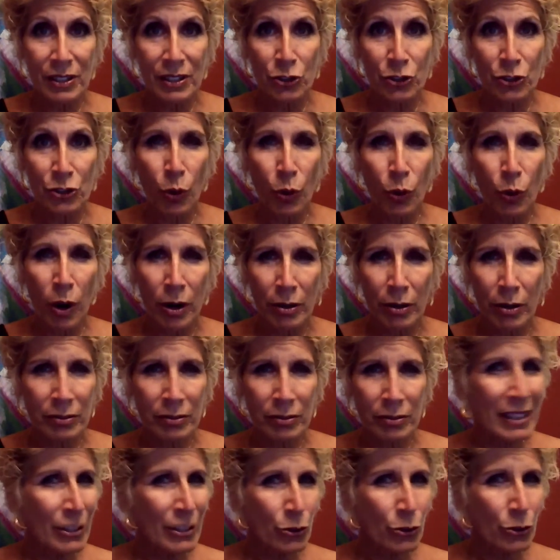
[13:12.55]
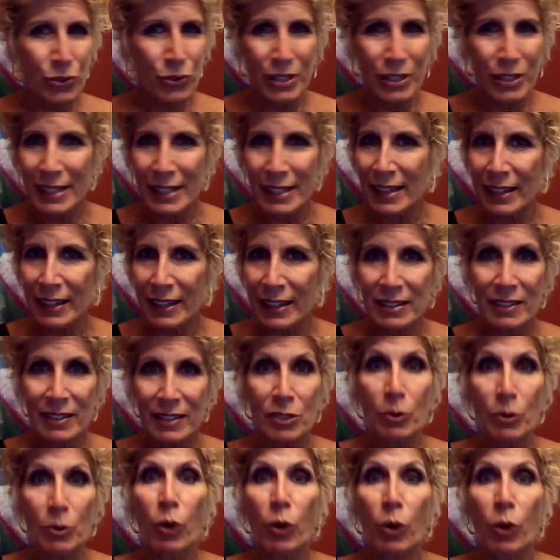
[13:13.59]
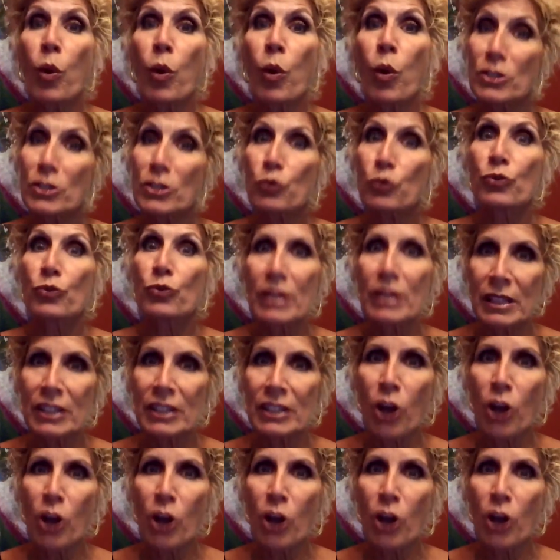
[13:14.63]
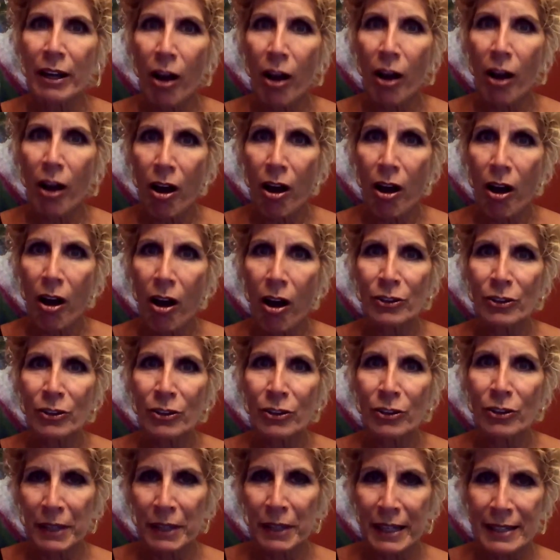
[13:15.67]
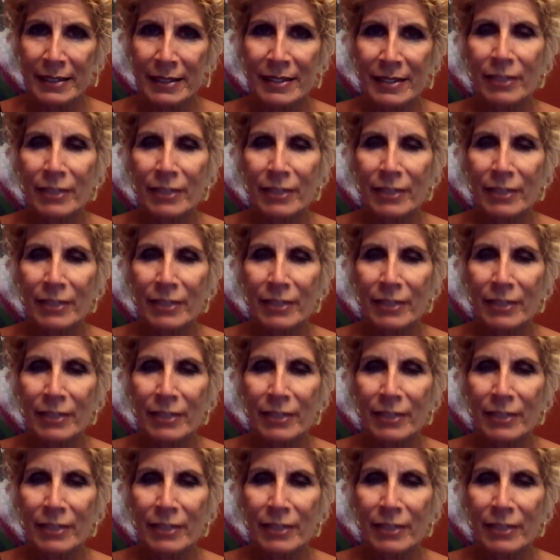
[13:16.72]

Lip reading: to our leaders and executives about what's really going on in the workplace.